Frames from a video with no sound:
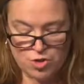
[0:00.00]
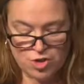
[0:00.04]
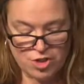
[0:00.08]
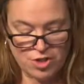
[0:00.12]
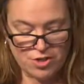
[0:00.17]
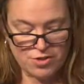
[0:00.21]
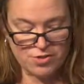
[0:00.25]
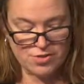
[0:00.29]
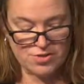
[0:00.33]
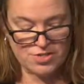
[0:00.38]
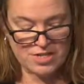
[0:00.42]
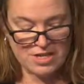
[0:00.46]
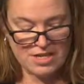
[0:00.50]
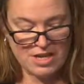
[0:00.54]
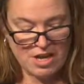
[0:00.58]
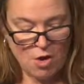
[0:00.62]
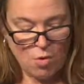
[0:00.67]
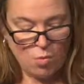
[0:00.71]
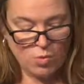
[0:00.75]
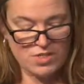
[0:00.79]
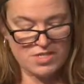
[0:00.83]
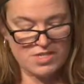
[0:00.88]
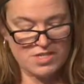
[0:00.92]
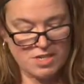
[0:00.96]
shows
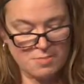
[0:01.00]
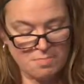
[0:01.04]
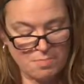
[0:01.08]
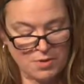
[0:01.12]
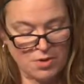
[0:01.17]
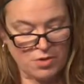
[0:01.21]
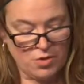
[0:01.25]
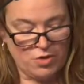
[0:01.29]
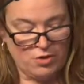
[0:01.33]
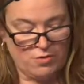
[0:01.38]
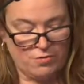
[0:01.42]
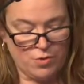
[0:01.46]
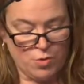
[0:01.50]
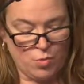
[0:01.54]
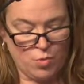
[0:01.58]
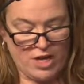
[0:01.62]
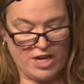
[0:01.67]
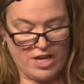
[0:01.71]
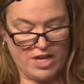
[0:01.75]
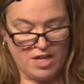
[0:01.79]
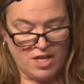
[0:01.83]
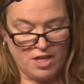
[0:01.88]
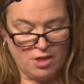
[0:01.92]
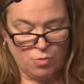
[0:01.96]
was typical of the
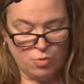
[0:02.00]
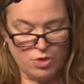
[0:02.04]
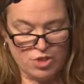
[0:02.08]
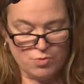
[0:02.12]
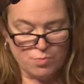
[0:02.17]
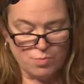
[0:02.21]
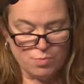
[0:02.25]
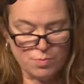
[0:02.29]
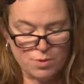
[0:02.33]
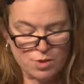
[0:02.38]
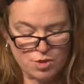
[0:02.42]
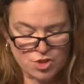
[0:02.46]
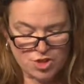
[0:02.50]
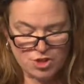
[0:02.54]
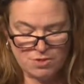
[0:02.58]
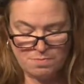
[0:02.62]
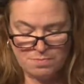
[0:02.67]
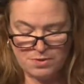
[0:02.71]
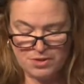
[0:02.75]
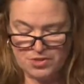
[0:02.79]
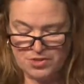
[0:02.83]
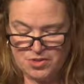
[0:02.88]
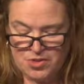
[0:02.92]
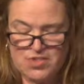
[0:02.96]
way in which
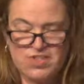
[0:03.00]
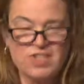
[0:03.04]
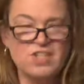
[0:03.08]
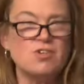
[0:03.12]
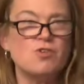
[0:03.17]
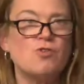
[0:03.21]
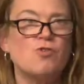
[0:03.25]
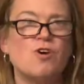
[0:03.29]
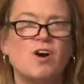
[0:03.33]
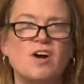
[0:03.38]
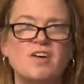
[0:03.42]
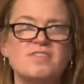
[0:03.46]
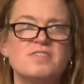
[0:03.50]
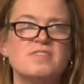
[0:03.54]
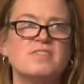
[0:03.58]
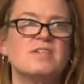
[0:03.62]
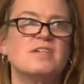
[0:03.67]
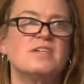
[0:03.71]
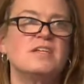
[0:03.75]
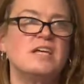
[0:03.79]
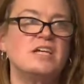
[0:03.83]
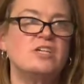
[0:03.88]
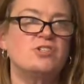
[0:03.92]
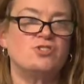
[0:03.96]
merchant builders across
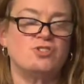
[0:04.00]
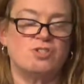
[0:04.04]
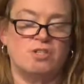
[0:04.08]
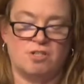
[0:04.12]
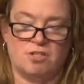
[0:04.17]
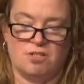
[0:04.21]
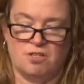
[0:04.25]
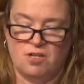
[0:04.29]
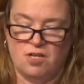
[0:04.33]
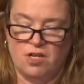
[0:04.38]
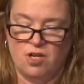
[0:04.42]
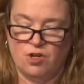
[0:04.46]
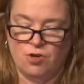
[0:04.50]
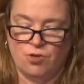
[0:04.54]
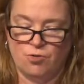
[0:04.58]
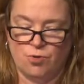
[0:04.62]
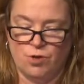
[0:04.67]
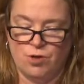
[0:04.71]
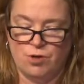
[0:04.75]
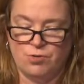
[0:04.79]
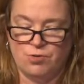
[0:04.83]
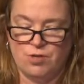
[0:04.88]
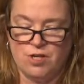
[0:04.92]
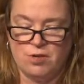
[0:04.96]
the nation
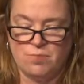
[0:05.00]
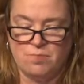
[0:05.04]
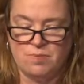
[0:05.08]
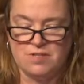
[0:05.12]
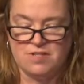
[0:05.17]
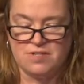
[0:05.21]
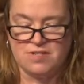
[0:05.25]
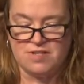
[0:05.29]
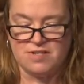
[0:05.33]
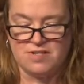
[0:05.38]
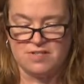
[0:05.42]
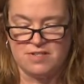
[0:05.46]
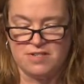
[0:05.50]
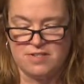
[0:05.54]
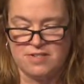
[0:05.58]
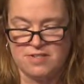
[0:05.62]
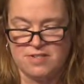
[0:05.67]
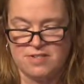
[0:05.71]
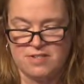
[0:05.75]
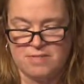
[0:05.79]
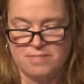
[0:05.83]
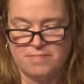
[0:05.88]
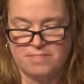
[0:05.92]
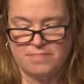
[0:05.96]
grew their
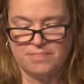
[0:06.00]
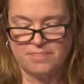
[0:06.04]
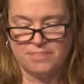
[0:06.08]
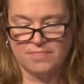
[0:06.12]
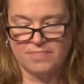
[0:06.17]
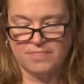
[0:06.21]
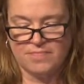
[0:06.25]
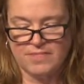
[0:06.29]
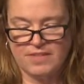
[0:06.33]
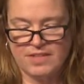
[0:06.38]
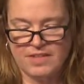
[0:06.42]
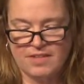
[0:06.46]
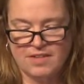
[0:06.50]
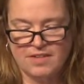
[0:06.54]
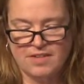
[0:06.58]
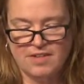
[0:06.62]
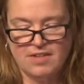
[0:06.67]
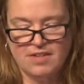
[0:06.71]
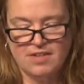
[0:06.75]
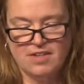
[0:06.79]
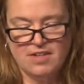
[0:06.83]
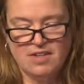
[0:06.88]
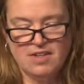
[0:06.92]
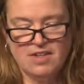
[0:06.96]
businesses.
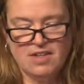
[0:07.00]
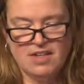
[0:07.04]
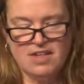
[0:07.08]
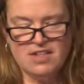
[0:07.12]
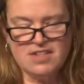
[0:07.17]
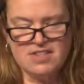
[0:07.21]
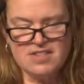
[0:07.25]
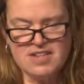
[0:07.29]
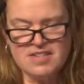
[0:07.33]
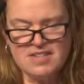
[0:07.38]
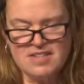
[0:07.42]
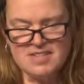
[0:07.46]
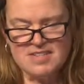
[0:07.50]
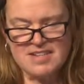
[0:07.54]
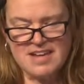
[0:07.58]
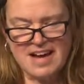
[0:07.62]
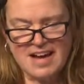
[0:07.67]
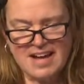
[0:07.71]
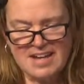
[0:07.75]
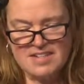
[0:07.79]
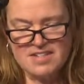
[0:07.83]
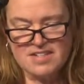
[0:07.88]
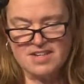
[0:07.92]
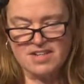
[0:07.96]
It is in this
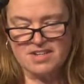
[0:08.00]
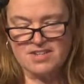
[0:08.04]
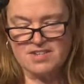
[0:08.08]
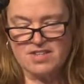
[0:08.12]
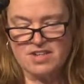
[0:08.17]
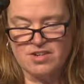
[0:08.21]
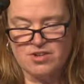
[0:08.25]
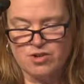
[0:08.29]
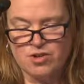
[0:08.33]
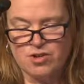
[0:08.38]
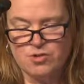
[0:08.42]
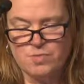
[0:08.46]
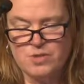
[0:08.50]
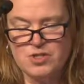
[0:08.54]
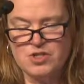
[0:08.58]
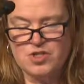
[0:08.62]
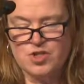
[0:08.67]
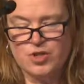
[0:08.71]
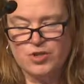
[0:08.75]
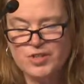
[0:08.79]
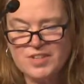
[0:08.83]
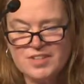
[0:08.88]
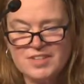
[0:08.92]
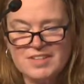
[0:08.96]
context that Erdman
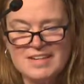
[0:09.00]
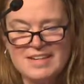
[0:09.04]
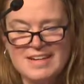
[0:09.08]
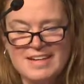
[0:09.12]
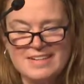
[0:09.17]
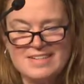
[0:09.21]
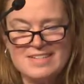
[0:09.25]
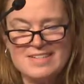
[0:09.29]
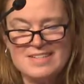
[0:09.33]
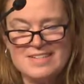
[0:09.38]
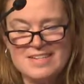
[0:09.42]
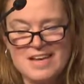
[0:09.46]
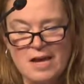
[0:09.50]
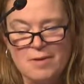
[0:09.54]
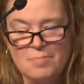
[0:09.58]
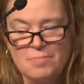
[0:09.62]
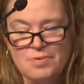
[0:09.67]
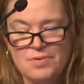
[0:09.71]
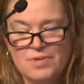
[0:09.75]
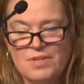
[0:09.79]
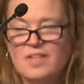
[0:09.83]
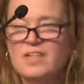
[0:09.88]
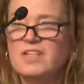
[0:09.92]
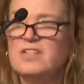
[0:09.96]
took the next
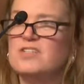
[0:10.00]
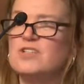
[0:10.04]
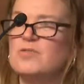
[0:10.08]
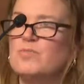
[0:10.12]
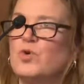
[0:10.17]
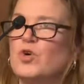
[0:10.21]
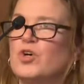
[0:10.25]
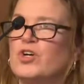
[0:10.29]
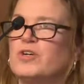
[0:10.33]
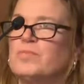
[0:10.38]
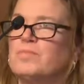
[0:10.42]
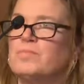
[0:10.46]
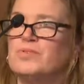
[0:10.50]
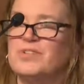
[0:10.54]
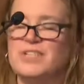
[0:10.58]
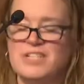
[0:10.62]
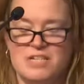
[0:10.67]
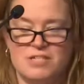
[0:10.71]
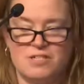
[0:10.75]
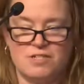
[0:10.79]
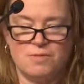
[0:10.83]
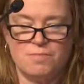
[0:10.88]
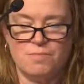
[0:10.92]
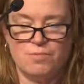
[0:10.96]
step into more
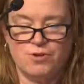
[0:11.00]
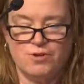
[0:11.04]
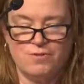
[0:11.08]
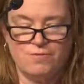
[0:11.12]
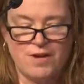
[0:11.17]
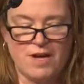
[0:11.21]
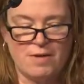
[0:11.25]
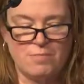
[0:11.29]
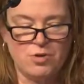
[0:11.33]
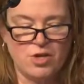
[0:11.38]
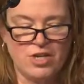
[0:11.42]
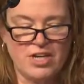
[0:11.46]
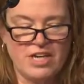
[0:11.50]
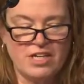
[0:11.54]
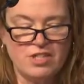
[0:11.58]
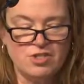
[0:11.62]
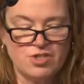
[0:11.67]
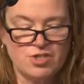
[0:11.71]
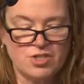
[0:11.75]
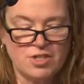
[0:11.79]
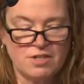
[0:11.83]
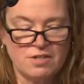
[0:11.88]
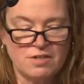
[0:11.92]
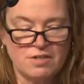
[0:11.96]
complete
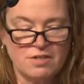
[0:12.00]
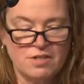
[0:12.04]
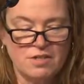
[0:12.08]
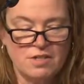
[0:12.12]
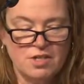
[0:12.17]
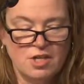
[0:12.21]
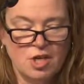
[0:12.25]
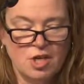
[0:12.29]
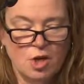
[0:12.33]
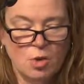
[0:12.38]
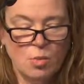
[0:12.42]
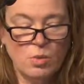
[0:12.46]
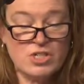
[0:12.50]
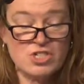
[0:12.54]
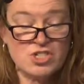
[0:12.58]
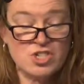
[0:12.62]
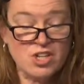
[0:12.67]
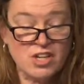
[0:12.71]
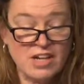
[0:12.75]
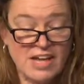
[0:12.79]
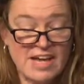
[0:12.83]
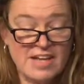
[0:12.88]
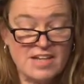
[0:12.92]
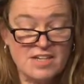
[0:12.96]
prefabrication, which
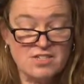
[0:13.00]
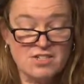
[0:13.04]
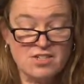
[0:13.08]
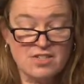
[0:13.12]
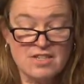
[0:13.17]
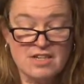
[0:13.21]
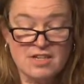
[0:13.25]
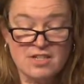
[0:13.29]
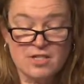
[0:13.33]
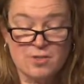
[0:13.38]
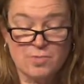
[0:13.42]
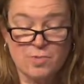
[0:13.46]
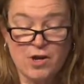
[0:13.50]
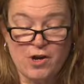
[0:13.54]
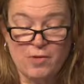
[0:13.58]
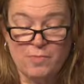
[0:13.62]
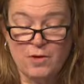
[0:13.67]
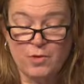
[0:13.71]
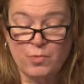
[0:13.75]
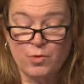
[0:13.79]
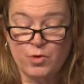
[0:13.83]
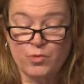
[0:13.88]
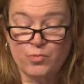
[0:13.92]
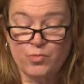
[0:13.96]
led to the
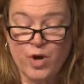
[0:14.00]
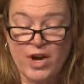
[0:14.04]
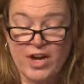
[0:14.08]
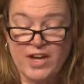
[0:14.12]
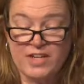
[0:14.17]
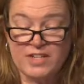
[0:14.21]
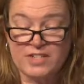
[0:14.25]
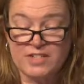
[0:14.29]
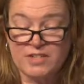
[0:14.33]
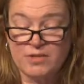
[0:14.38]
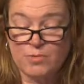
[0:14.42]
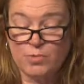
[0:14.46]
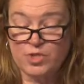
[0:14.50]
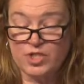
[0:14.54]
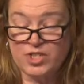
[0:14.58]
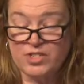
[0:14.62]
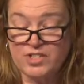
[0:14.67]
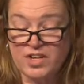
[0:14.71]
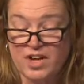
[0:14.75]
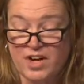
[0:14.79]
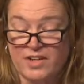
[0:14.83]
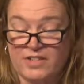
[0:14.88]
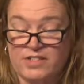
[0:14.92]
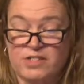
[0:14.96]
experiment with Wright, which I
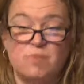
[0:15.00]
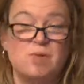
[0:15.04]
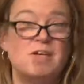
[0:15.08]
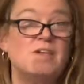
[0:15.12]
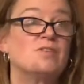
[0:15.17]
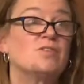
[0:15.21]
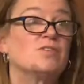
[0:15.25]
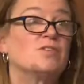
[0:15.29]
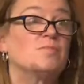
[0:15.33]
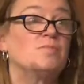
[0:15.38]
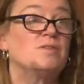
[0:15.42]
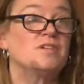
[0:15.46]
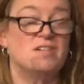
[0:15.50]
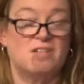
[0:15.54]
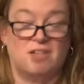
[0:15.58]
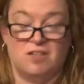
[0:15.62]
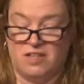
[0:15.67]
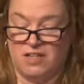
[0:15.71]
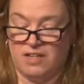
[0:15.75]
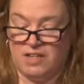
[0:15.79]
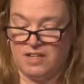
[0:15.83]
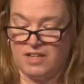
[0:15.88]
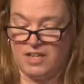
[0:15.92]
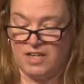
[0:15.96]
talked about at the
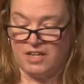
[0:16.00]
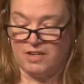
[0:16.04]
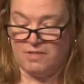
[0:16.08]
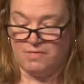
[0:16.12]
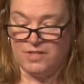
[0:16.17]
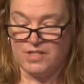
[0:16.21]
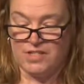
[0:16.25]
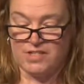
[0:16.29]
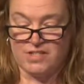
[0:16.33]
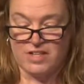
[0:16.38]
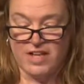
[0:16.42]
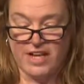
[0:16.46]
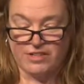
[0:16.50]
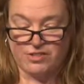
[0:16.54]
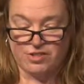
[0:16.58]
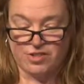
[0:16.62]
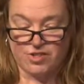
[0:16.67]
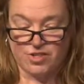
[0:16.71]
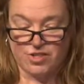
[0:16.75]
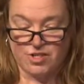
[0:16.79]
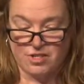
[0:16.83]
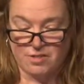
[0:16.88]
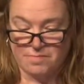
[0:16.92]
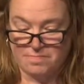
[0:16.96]
beginning of this
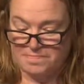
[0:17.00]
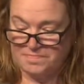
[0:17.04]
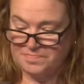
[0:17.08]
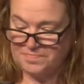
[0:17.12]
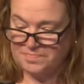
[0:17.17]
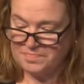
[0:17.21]
lecture.